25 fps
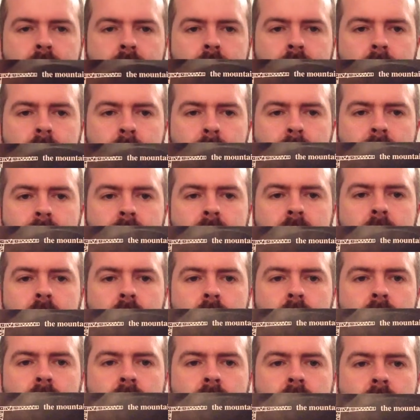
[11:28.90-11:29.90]
the Mountain
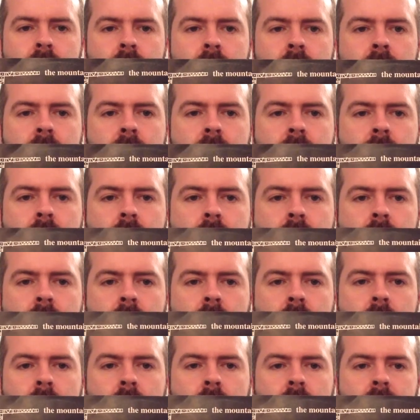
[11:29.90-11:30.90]
Goats,
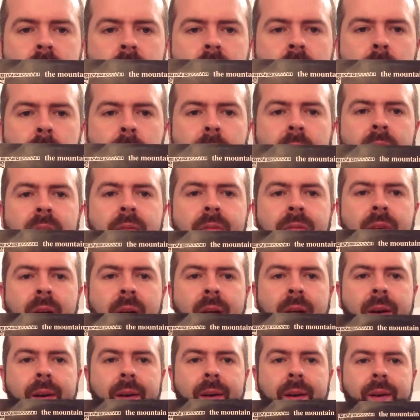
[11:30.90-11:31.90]
songs about
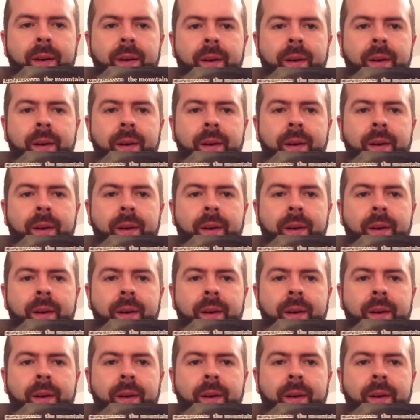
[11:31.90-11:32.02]
fire.